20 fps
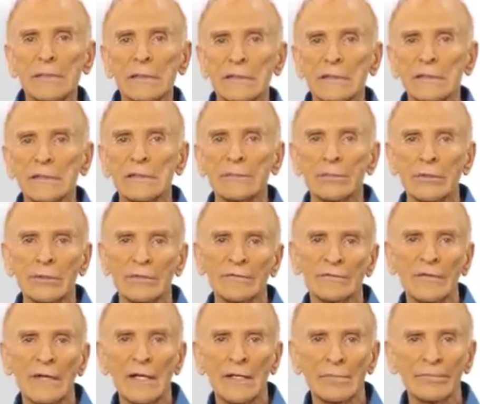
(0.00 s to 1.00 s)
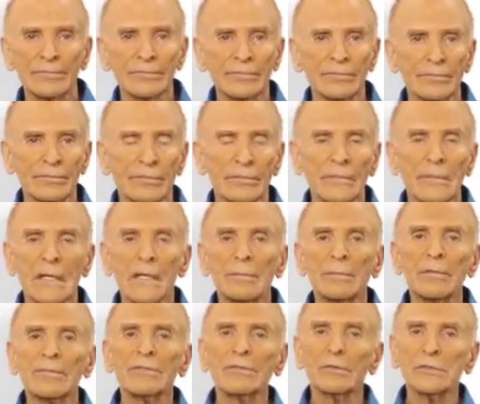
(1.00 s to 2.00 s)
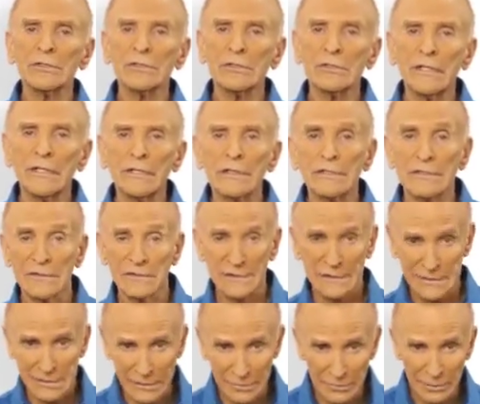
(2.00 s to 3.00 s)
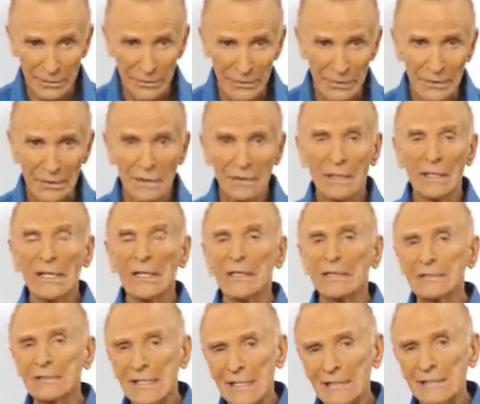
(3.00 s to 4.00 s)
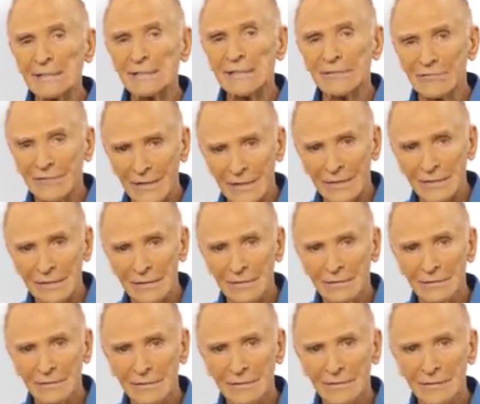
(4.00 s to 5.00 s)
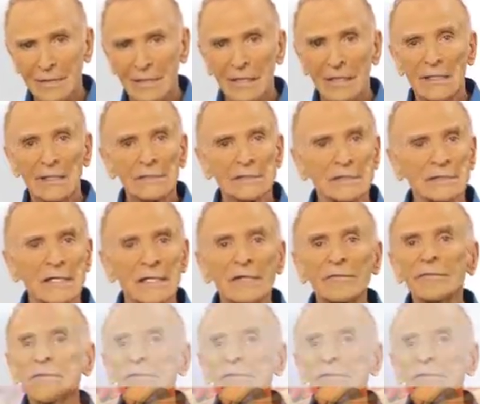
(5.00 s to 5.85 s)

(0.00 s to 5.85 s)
ability to burn fat. But fortunately, there's a simple and a tasty fix. Instead